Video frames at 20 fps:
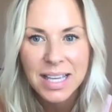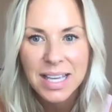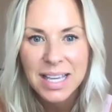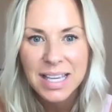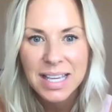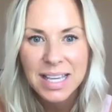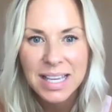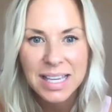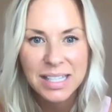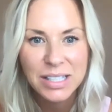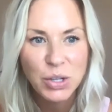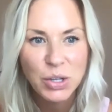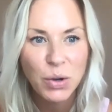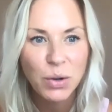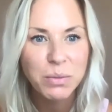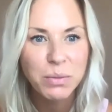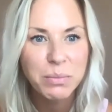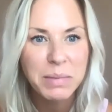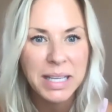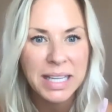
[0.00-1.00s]
He
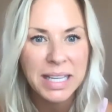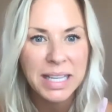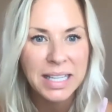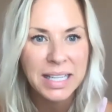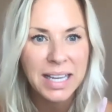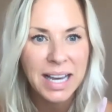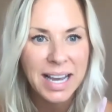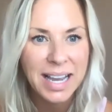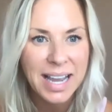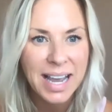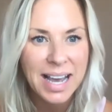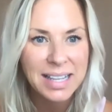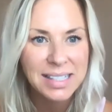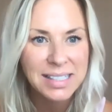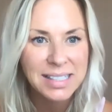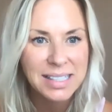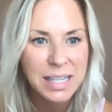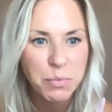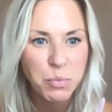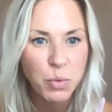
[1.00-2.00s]
told me, I
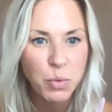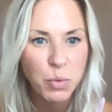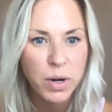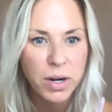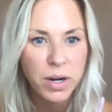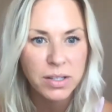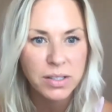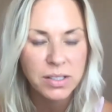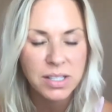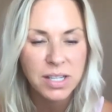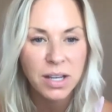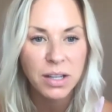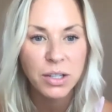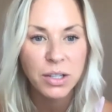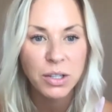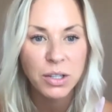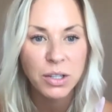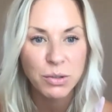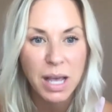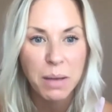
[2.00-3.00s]
asked him
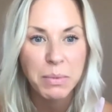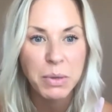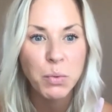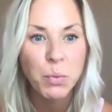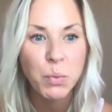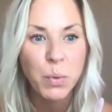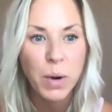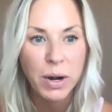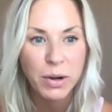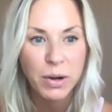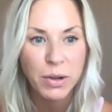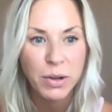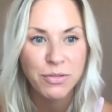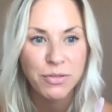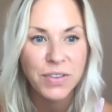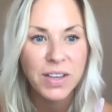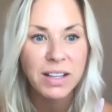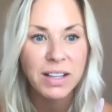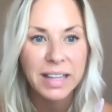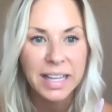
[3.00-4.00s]
tell me where you
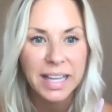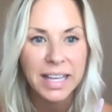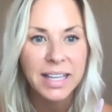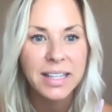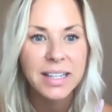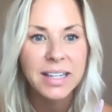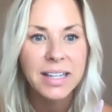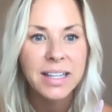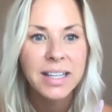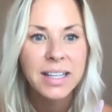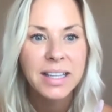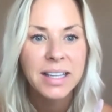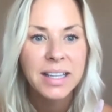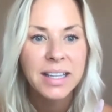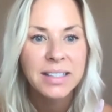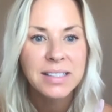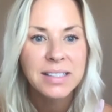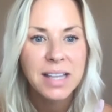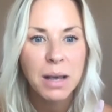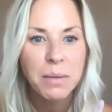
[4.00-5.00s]
feel it.
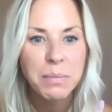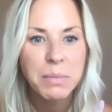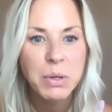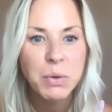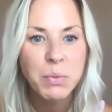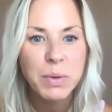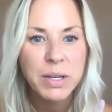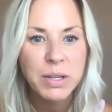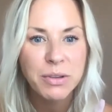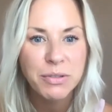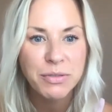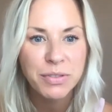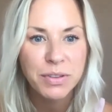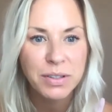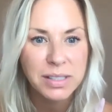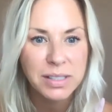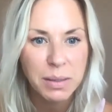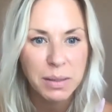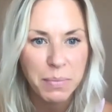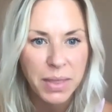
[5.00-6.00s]
Tell me when you feel
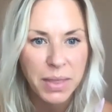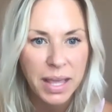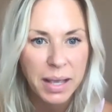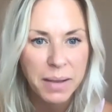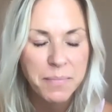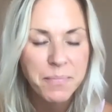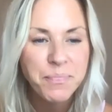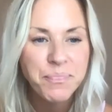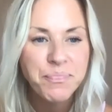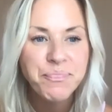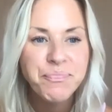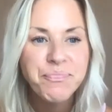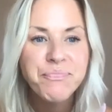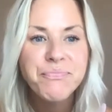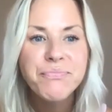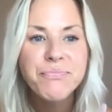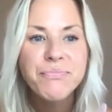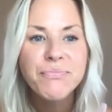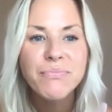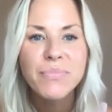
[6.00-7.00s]
something.
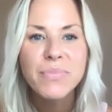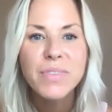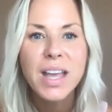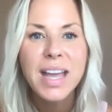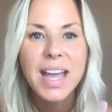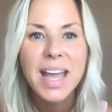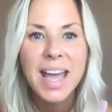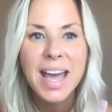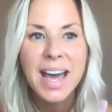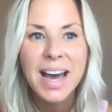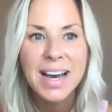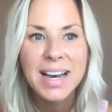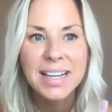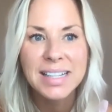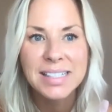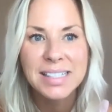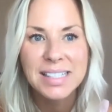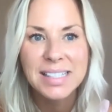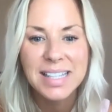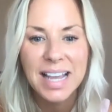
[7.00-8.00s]

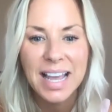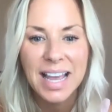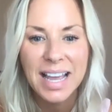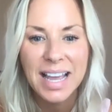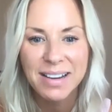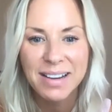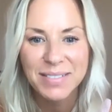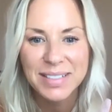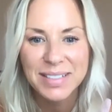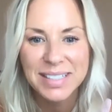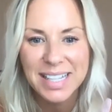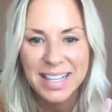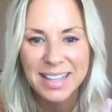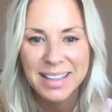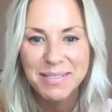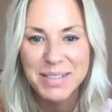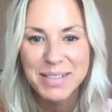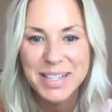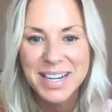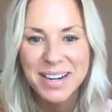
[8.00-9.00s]
And hang on 1 second,
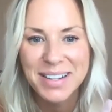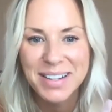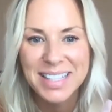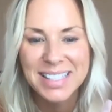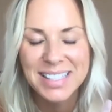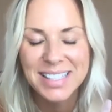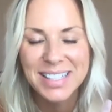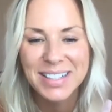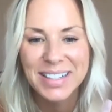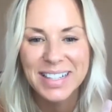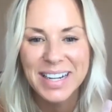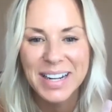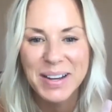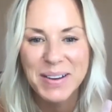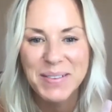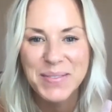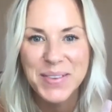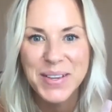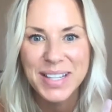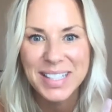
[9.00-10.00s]
let me share this screen. I
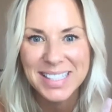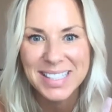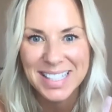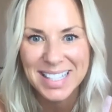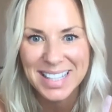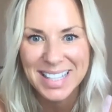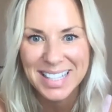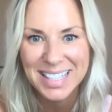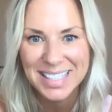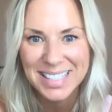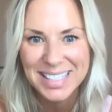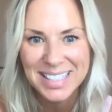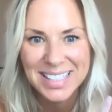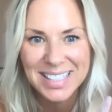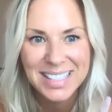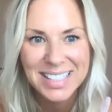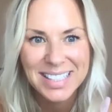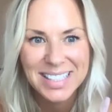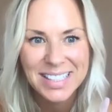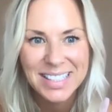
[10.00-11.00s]
hope you can see this.
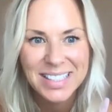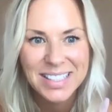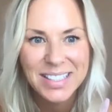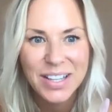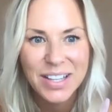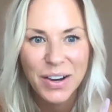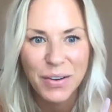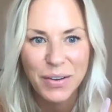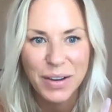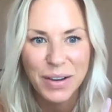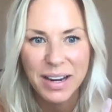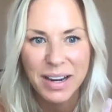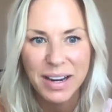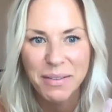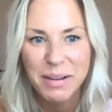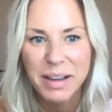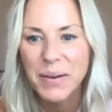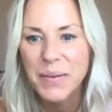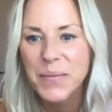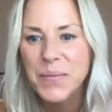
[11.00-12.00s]
Okay, here
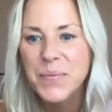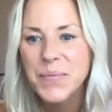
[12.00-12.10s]
we go.